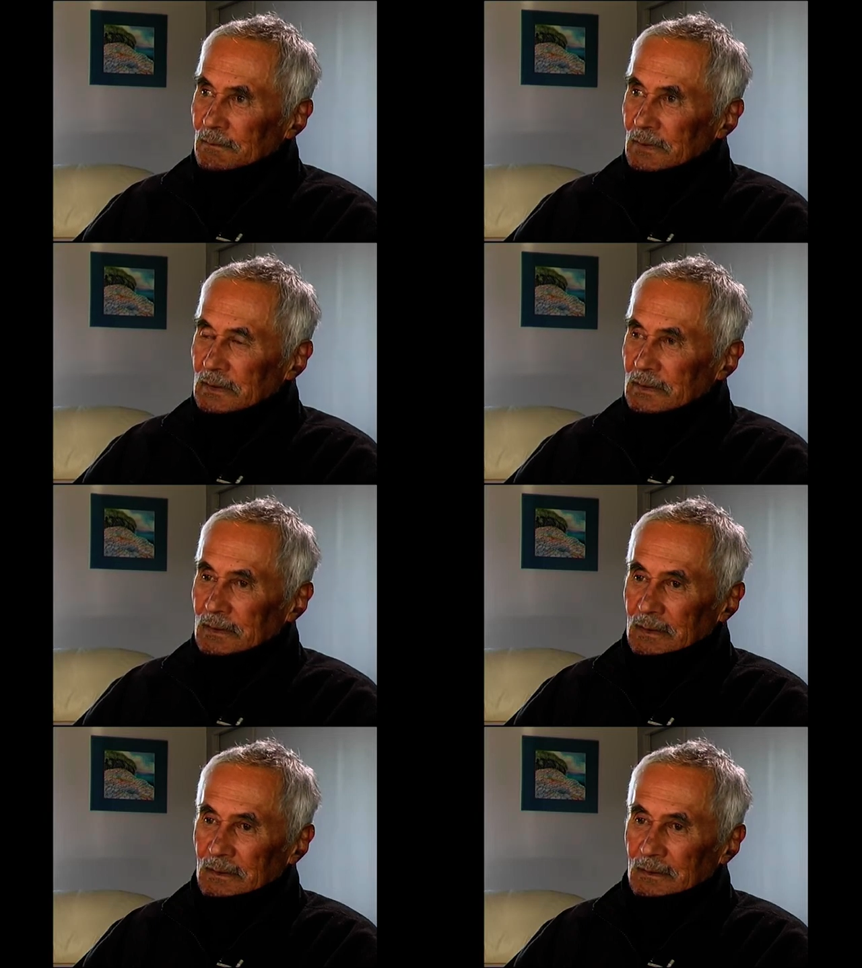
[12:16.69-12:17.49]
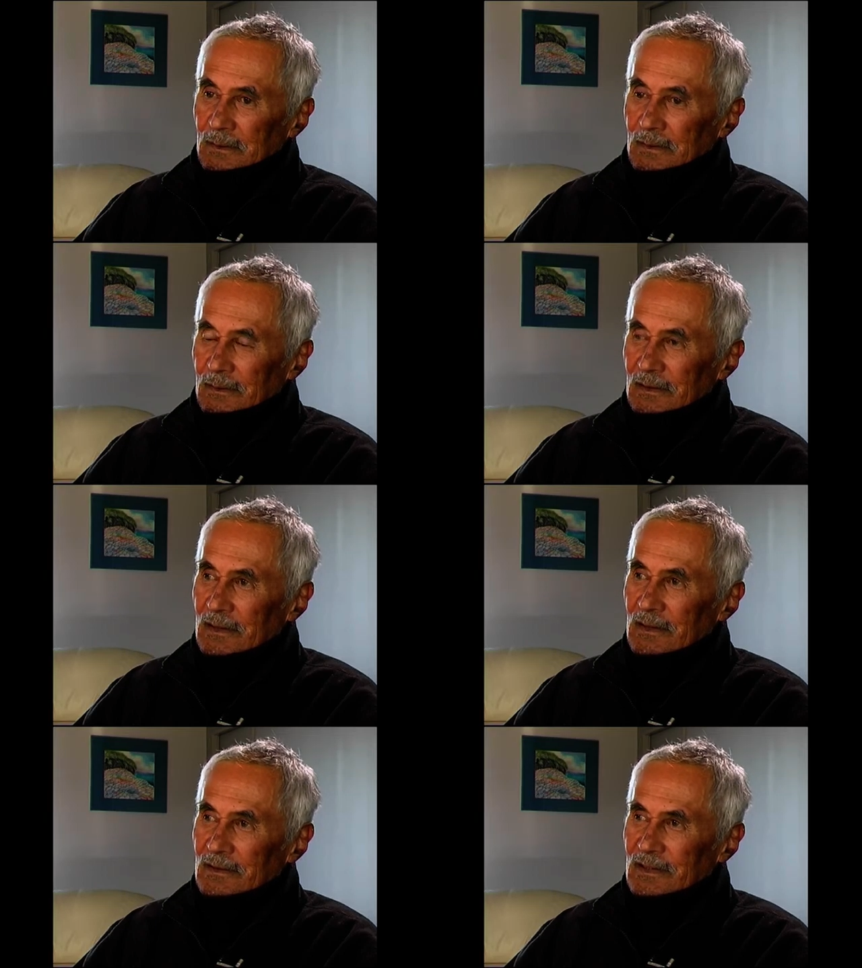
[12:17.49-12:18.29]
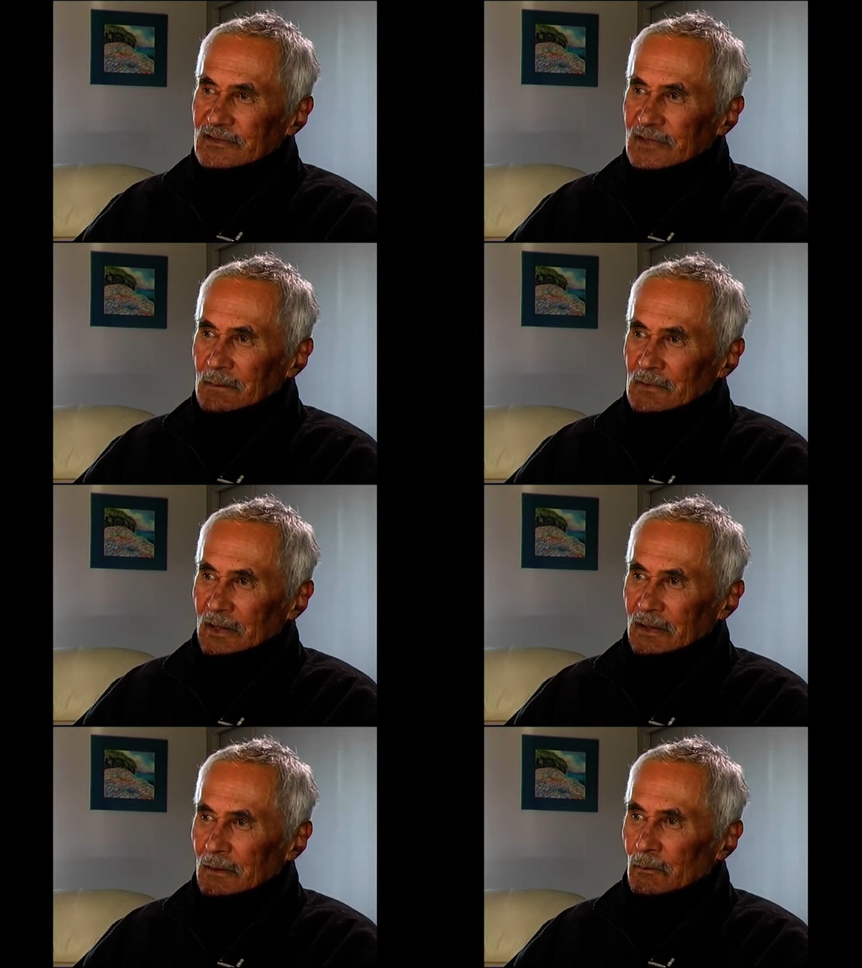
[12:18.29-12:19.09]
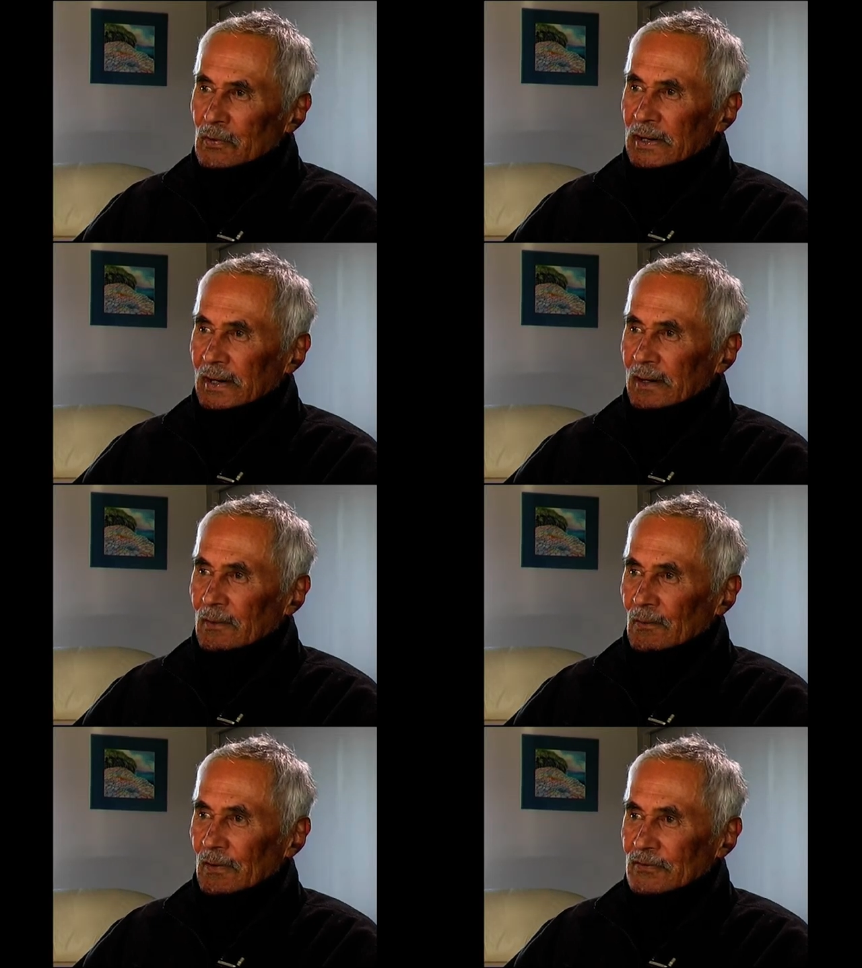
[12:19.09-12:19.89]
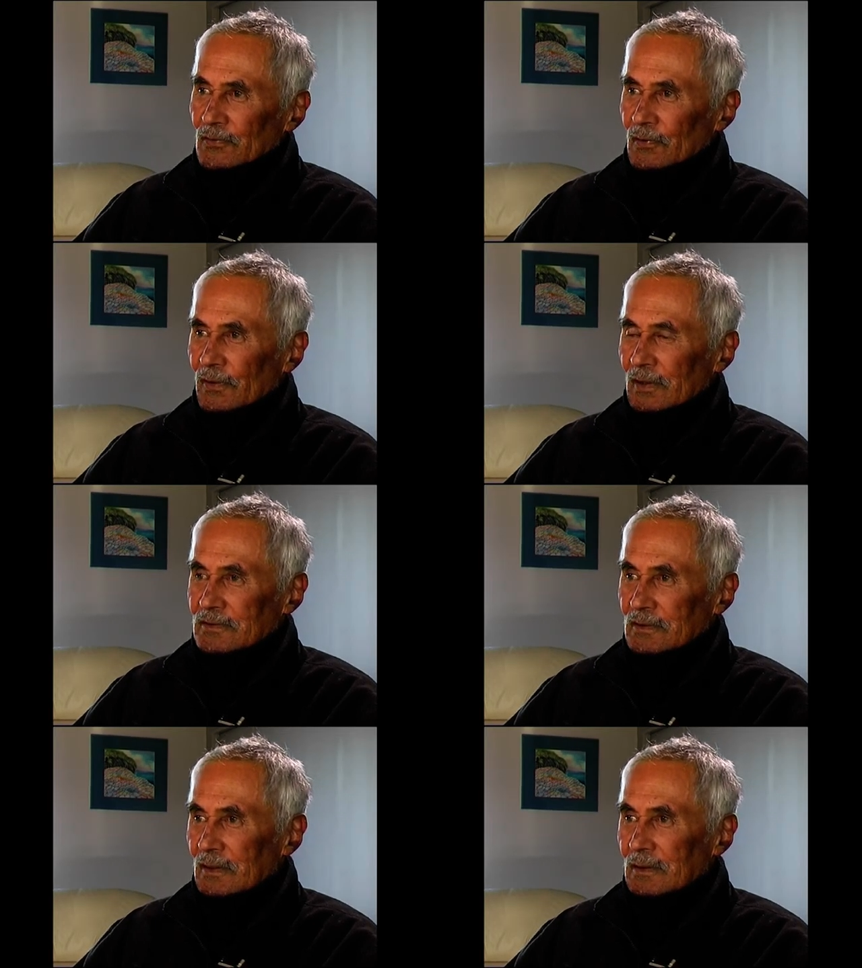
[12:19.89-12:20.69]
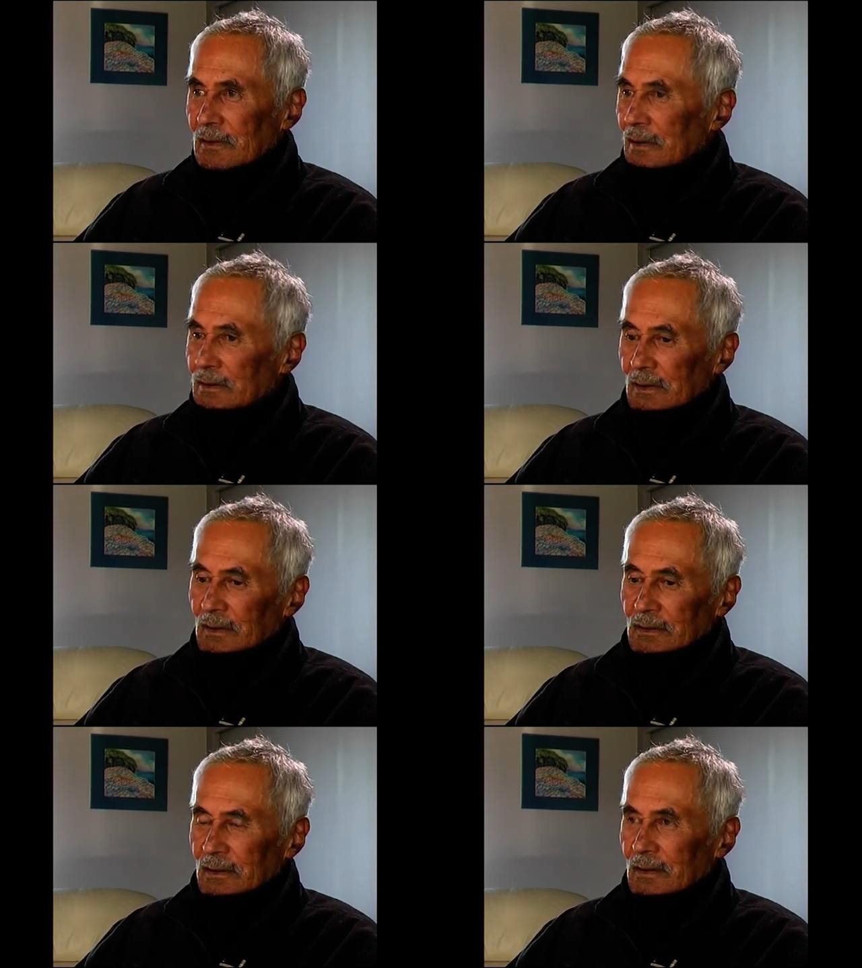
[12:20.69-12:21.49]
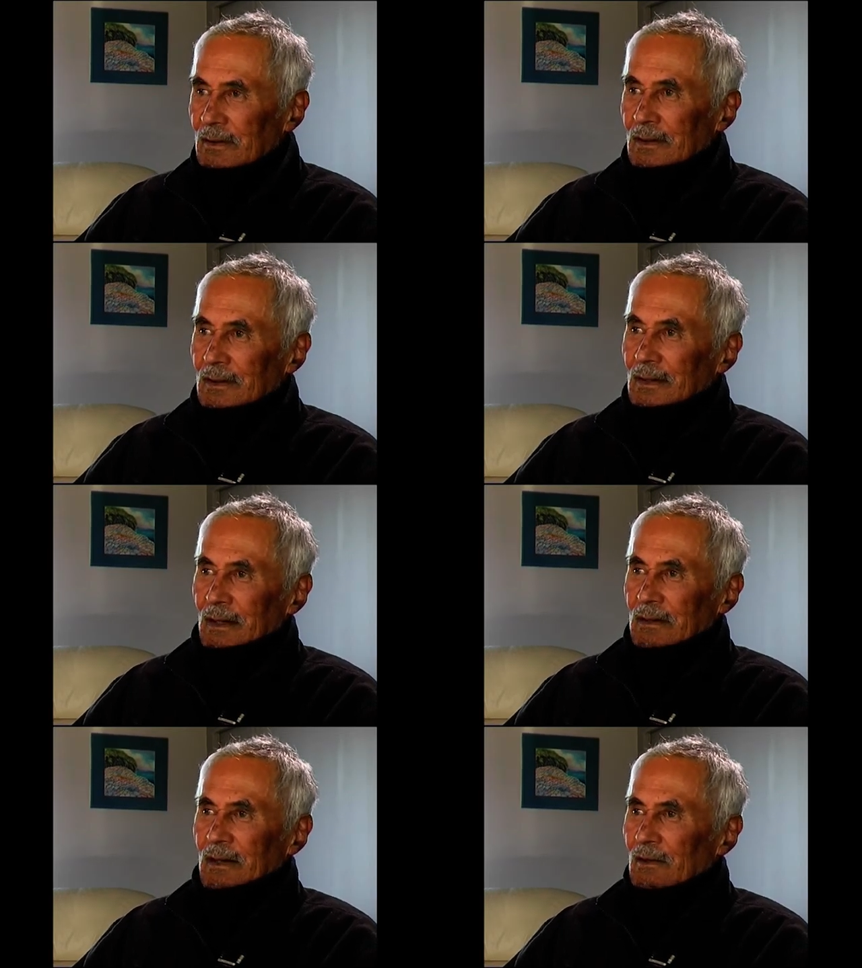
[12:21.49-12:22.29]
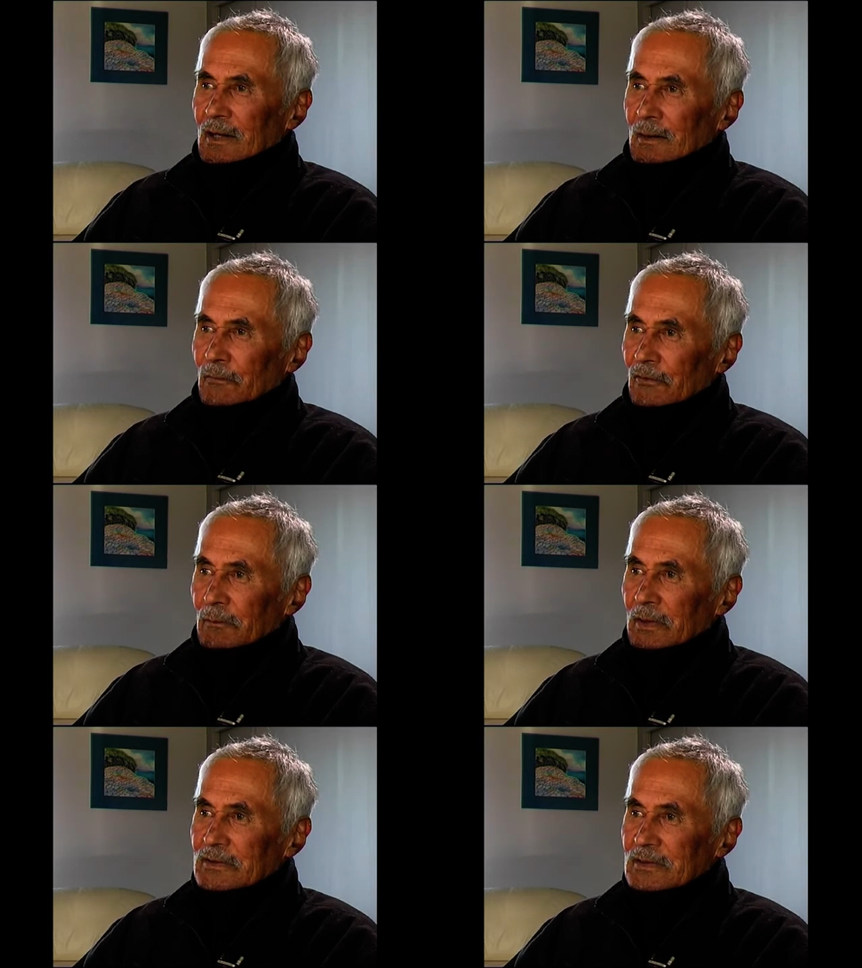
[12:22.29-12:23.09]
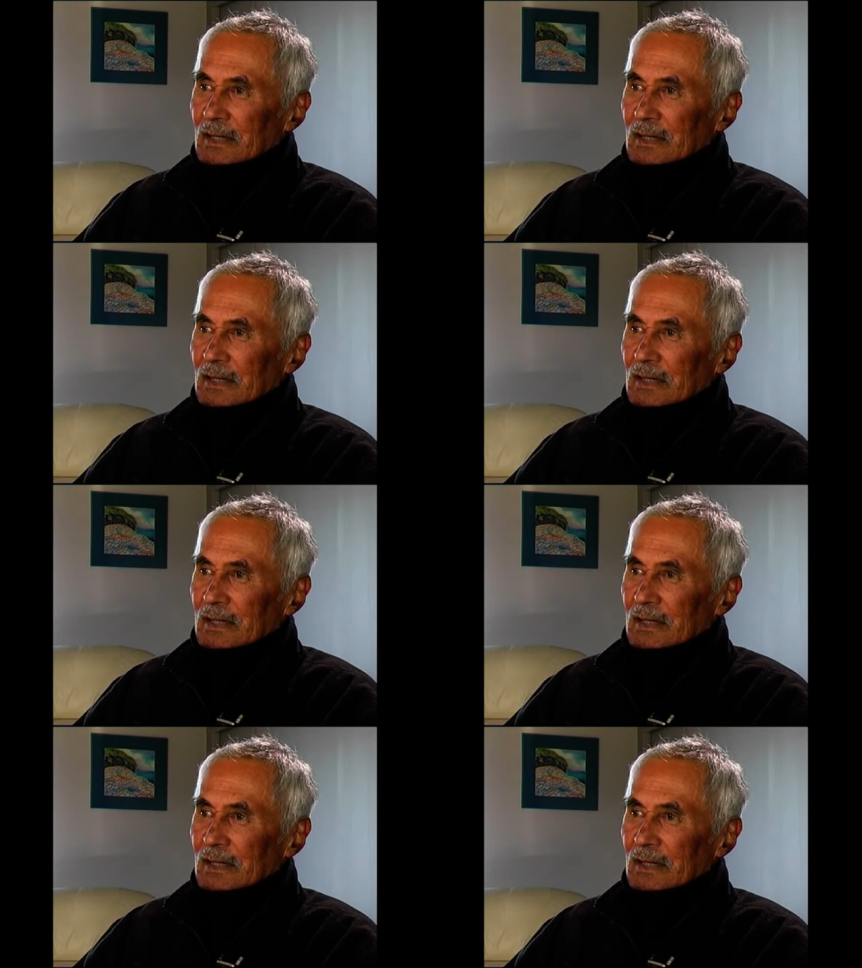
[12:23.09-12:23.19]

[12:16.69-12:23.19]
but it just seemed like you're bragging and all that sort of thing. So I didn't like it very much.